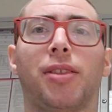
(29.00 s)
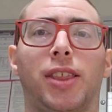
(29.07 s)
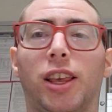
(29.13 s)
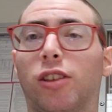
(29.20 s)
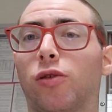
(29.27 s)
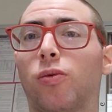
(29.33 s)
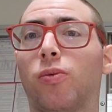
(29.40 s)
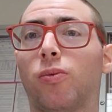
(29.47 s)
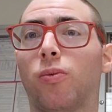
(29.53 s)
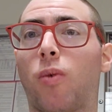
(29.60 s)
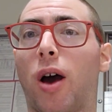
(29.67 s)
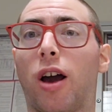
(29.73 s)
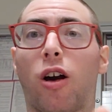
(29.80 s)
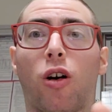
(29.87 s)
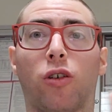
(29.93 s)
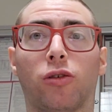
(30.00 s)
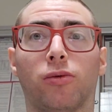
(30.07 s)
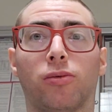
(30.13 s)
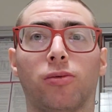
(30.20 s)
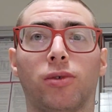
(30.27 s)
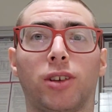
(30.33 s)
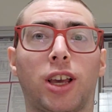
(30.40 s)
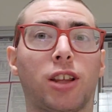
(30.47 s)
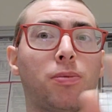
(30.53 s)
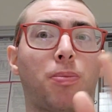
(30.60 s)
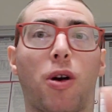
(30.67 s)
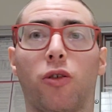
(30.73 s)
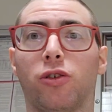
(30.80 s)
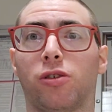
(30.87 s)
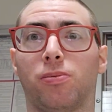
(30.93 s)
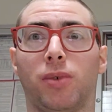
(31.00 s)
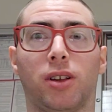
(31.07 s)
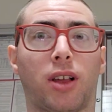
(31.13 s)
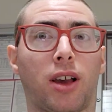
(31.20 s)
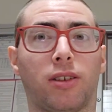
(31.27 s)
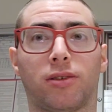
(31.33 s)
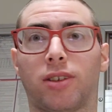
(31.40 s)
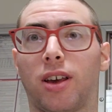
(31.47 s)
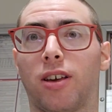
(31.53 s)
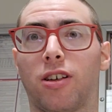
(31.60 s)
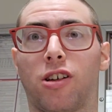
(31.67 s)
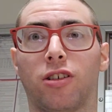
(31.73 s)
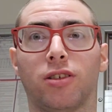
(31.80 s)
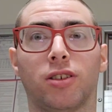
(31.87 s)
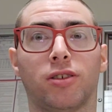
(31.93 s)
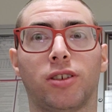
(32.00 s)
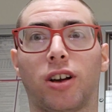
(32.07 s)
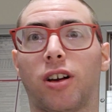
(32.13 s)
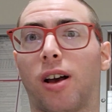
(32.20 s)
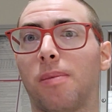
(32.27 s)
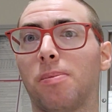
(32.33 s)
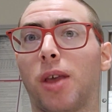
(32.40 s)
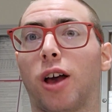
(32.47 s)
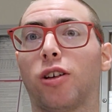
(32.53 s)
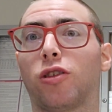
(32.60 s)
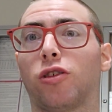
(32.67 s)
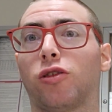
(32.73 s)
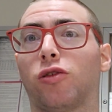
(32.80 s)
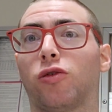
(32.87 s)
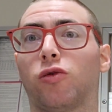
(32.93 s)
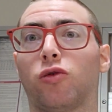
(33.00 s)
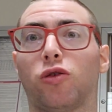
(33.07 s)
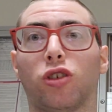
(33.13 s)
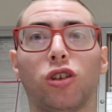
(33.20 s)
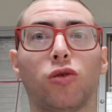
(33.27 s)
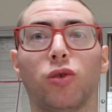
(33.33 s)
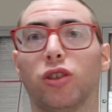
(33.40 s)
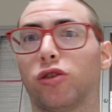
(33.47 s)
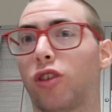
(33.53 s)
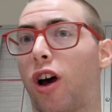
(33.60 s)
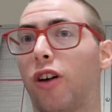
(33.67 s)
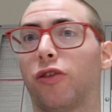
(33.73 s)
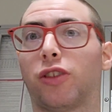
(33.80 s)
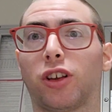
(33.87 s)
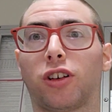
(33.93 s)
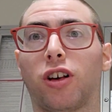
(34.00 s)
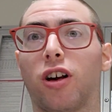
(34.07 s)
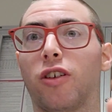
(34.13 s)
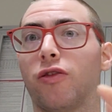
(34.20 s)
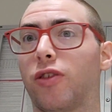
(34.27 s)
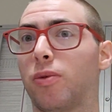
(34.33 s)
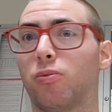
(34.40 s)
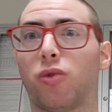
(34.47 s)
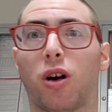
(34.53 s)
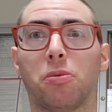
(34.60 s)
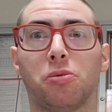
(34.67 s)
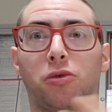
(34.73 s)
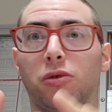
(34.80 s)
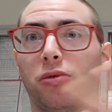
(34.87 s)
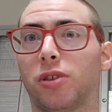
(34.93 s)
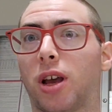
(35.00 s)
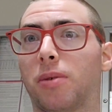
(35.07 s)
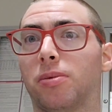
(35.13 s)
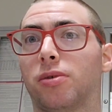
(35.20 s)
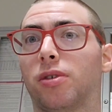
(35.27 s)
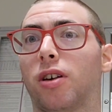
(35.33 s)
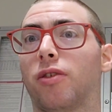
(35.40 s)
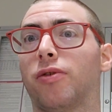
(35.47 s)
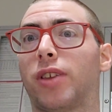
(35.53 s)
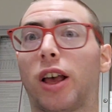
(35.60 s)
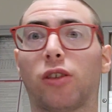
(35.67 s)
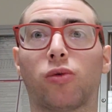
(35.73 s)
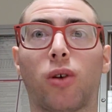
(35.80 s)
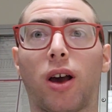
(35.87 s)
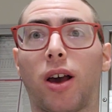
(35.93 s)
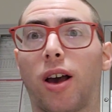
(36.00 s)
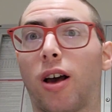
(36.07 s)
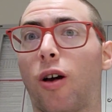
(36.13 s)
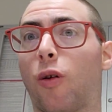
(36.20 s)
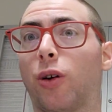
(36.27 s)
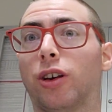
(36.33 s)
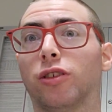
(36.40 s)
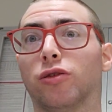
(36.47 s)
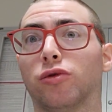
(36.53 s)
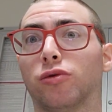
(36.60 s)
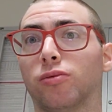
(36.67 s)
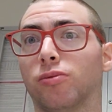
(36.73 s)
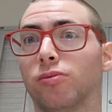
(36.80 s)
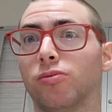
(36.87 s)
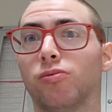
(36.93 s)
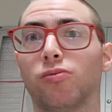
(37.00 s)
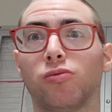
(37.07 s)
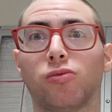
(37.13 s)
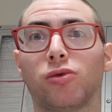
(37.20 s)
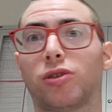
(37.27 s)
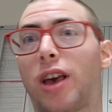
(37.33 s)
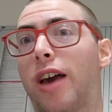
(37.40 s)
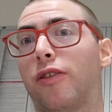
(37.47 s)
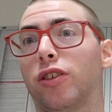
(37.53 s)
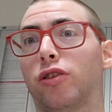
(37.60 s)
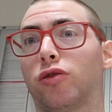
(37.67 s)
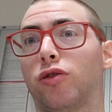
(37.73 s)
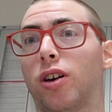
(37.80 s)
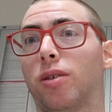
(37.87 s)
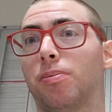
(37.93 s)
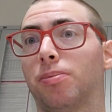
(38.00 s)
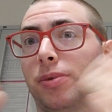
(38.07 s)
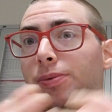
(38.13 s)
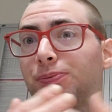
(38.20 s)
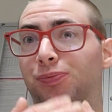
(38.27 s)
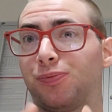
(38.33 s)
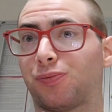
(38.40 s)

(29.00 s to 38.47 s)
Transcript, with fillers: this is why I gets better with me. Like I said on the channel, I'm not good with off the cuff, impromptu type of stuff. That's why I always have a script